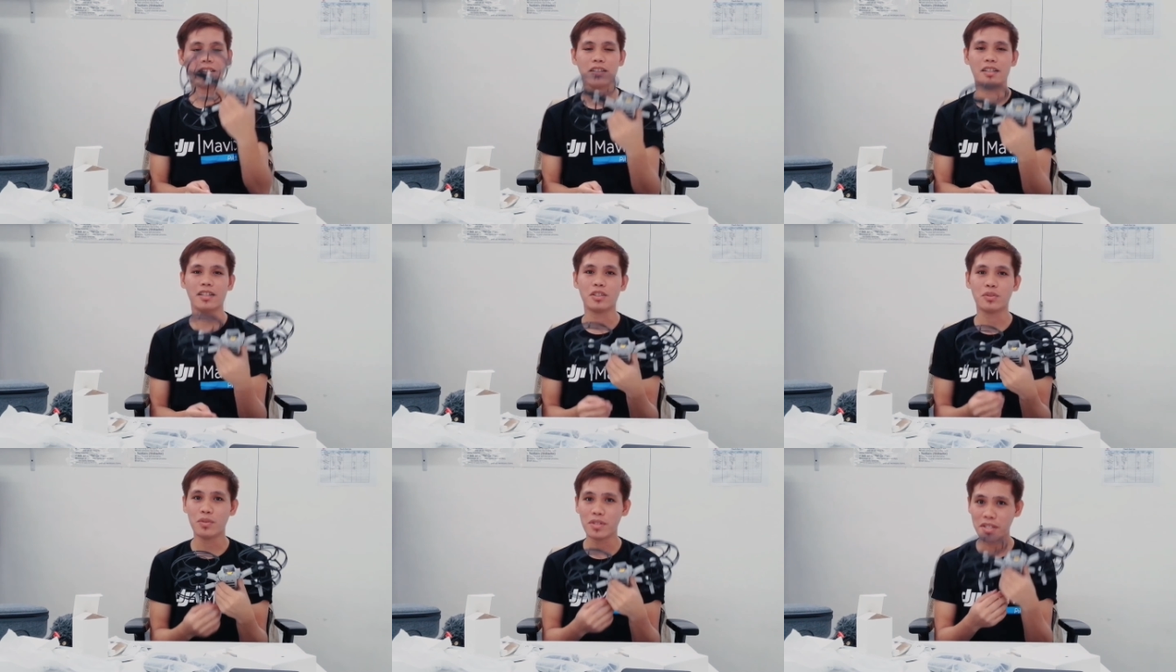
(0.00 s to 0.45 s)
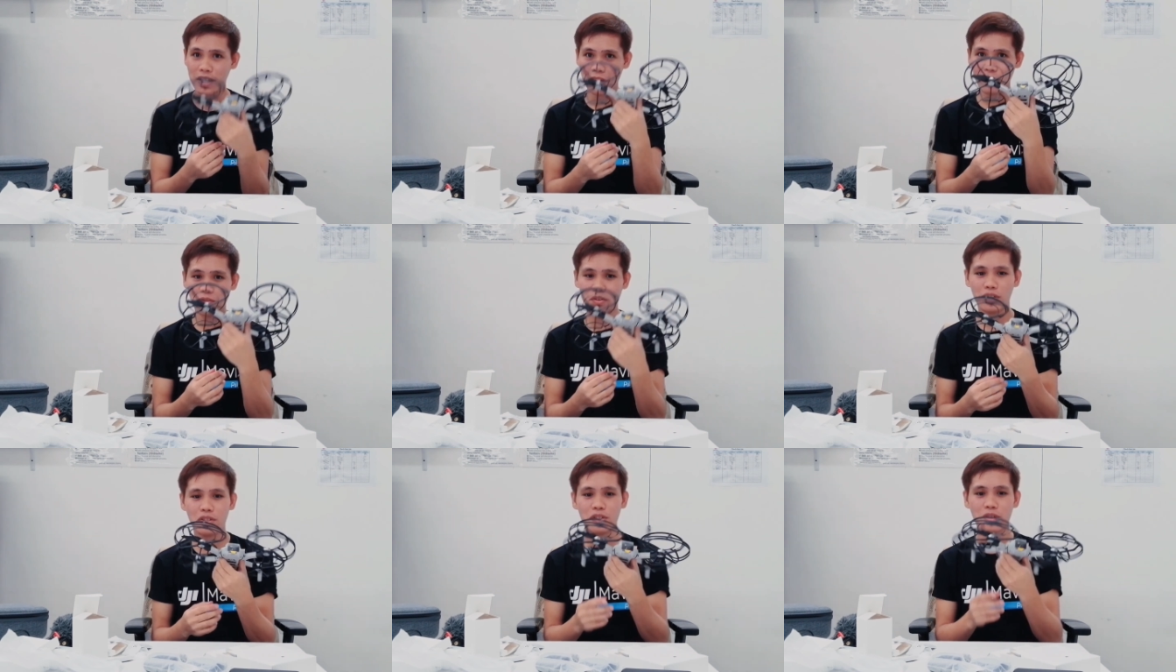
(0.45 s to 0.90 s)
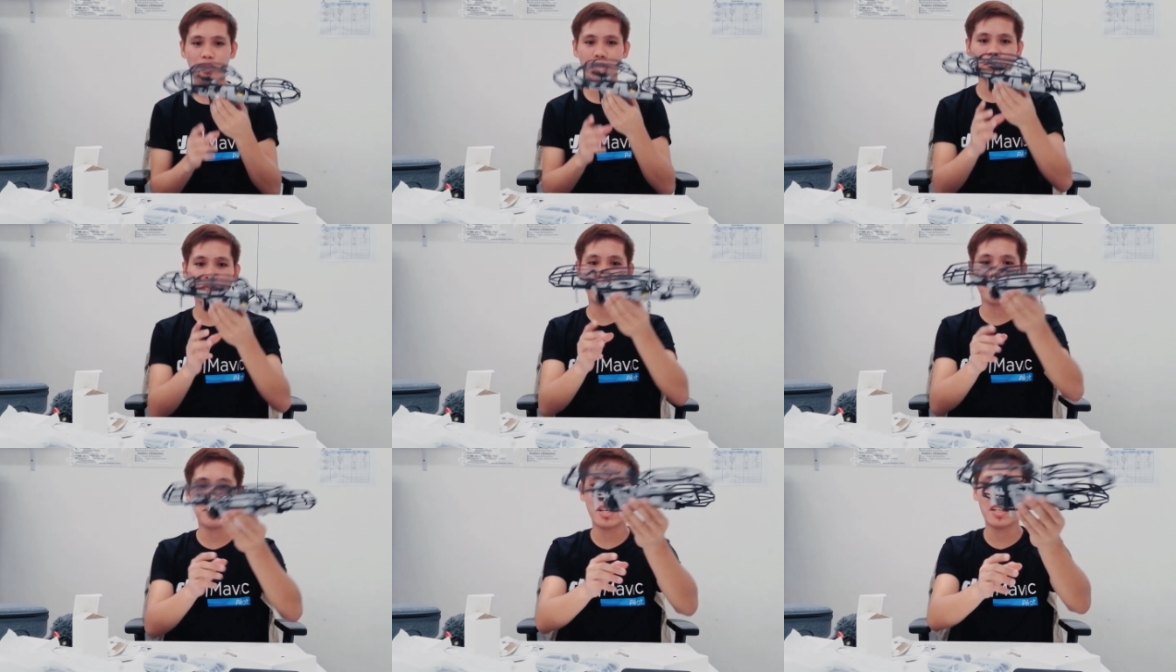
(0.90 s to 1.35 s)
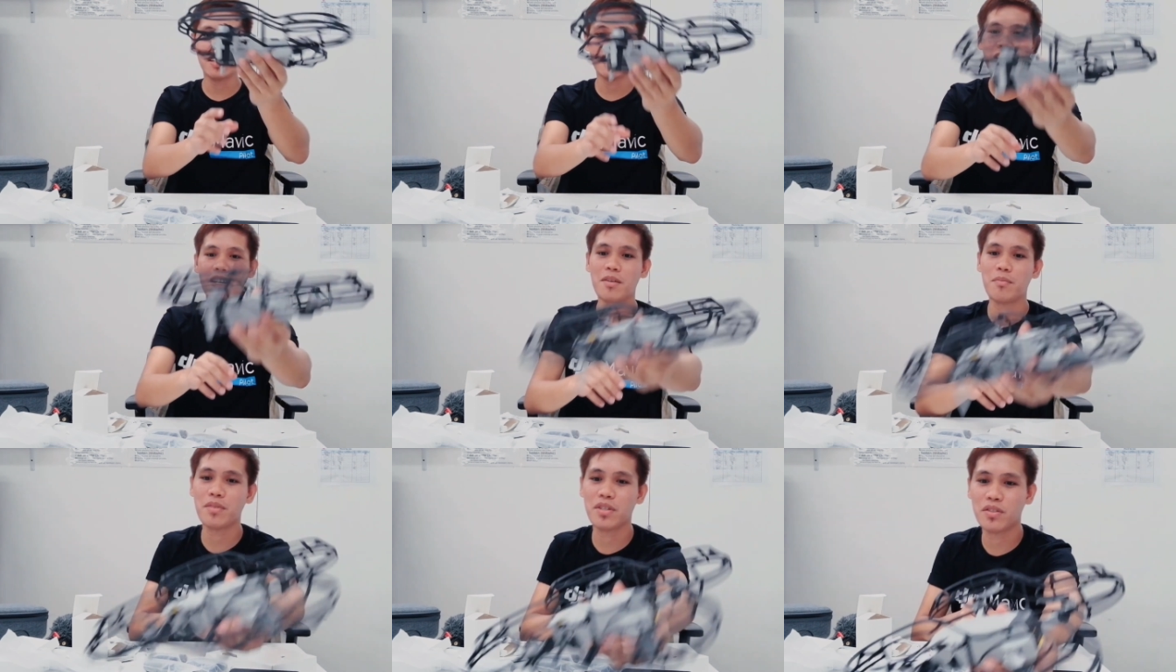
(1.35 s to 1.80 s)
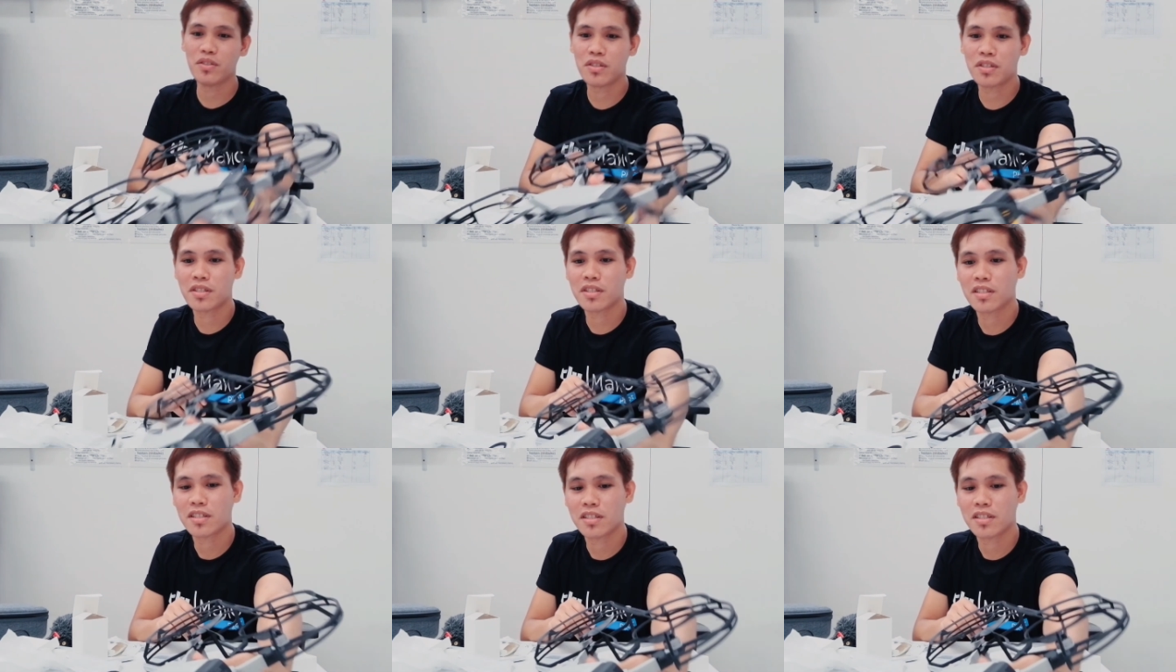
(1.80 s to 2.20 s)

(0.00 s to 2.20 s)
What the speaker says: it will save your drone from getting damaged.